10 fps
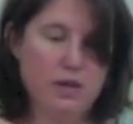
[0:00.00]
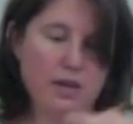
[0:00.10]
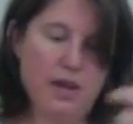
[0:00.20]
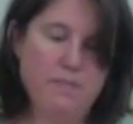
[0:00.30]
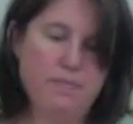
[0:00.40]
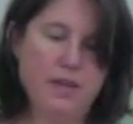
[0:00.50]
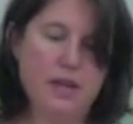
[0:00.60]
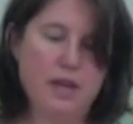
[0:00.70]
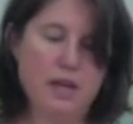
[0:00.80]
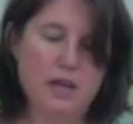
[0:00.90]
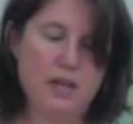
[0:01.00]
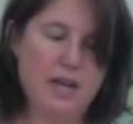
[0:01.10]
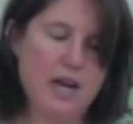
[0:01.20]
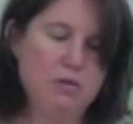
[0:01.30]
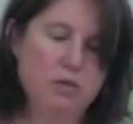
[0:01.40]
Okay.
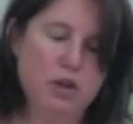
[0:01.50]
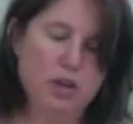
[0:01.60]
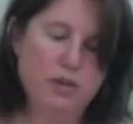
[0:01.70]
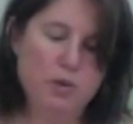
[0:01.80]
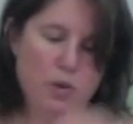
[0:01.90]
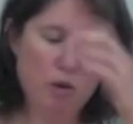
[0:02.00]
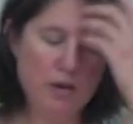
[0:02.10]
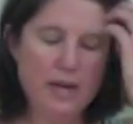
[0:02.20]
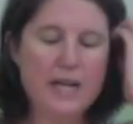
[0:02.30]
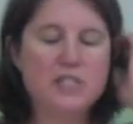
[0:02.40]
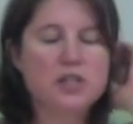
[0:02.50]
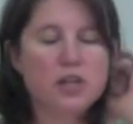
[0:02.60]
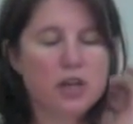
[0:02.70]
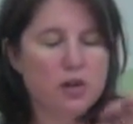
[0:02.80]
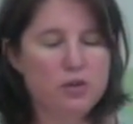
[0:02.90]
Now, Next, you're
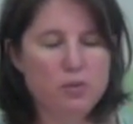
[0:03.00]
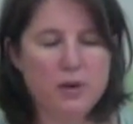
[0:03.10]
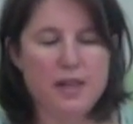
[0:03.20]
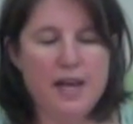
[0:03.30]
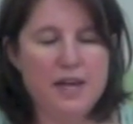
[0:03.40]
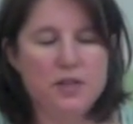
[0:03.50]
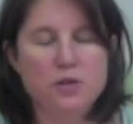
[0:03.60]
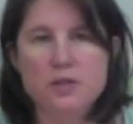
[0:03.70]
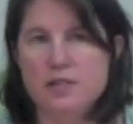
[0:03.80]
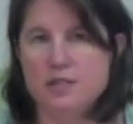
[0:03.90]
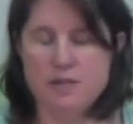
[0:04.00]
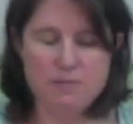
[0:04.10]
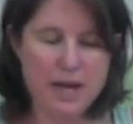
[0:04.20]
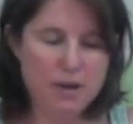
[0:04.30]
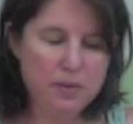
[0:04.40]
going to go through one of the end holes. It doesn't
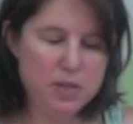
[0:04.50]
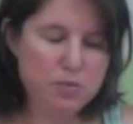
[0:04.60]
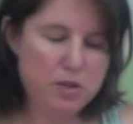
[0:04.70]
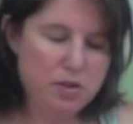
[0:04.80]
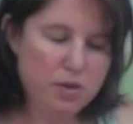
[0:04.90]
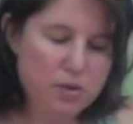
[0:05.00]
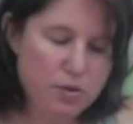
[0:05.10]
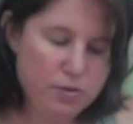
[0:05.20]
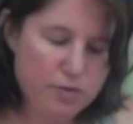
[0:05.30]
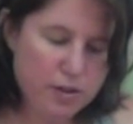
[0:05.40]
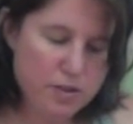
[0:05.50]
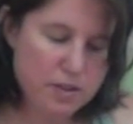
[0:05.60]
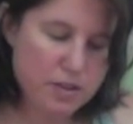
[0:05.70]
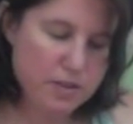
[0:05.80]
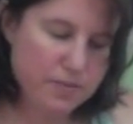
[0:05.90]
matter which one you go through
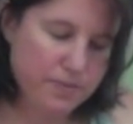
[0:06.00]
first.